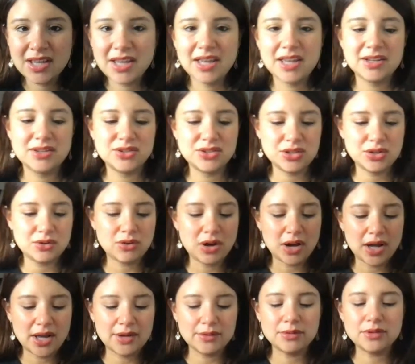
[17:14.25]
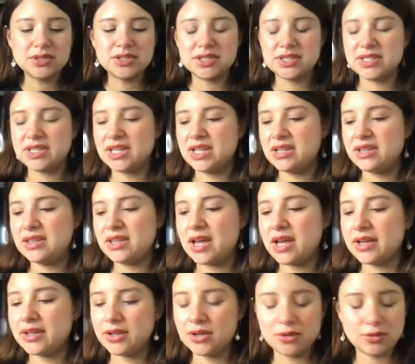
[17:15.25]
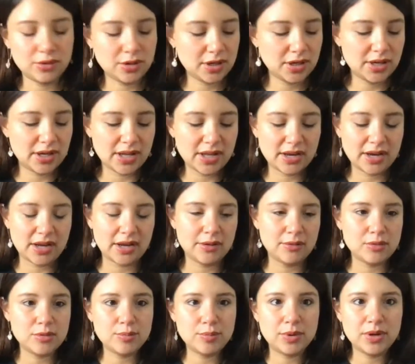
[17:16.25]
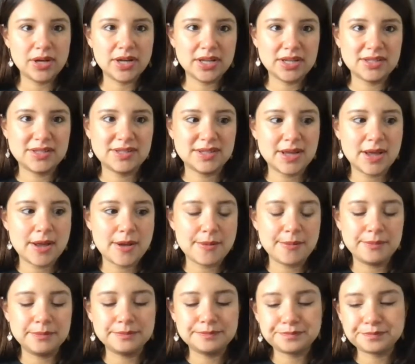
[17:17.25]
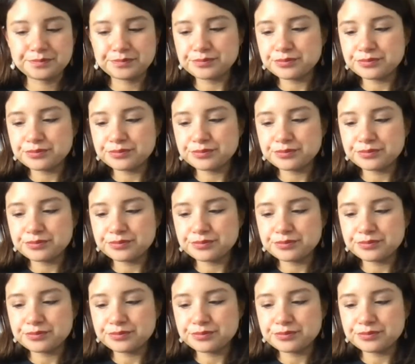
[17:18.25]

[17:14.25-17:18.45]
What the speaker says: And so I will just get that yogurt and I will put some